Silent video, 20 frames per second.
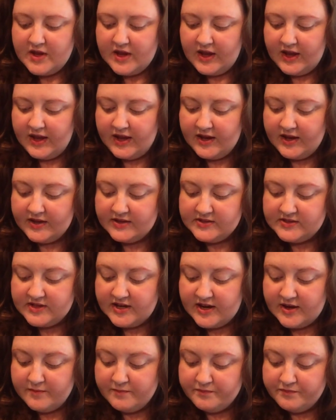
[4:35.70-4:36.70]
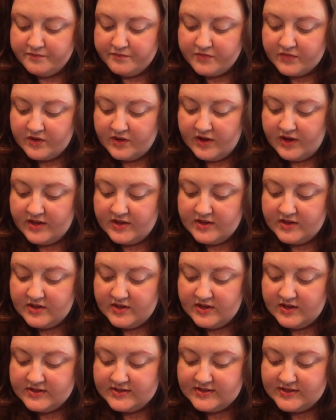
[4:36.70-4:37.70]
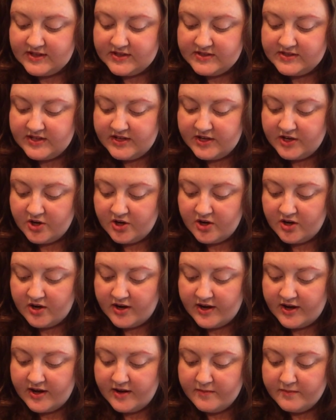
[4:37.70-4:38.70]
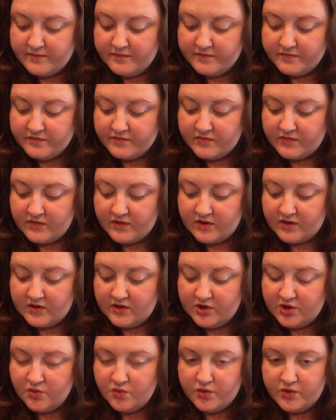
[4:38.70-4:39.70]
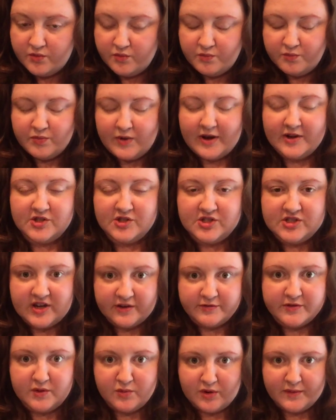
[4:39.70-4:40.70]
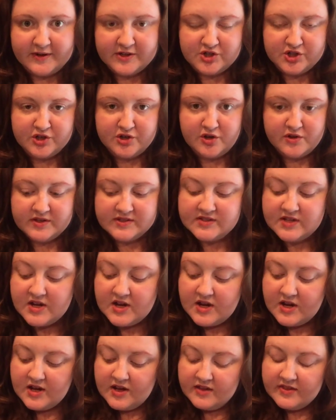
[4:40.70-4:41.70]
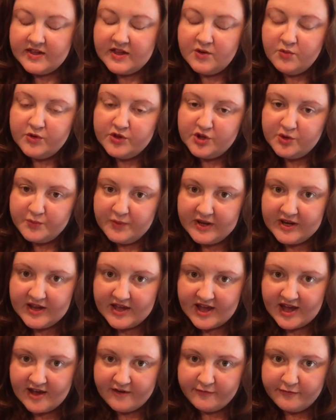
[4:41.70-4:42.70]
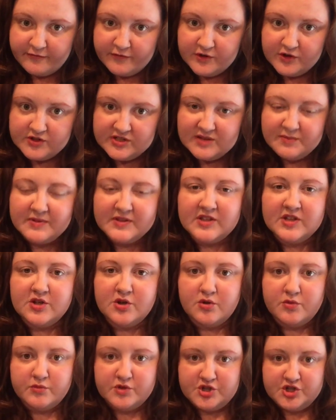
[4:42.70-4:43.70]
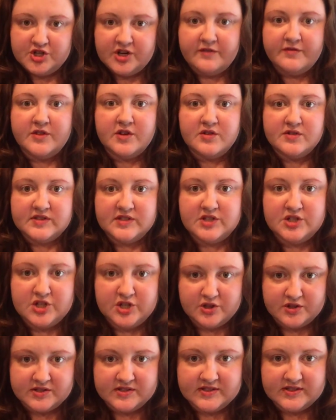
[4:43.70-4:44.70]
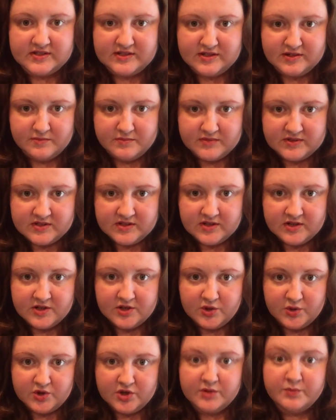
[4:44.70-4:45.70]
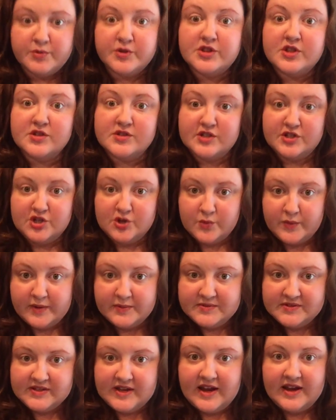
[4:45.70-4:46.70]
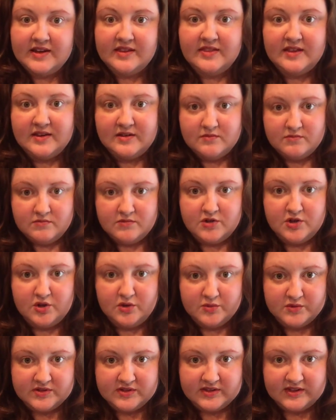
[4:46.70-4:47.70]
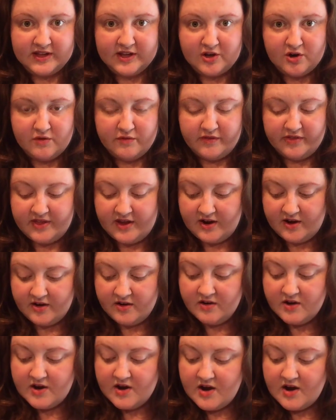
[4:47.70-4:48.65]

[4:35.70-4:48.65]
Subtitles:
And it says here, I definitely want to make sure you know this, that with your PDF, you typically don't shove those into your systems. You can put those on your website and then use the link over there.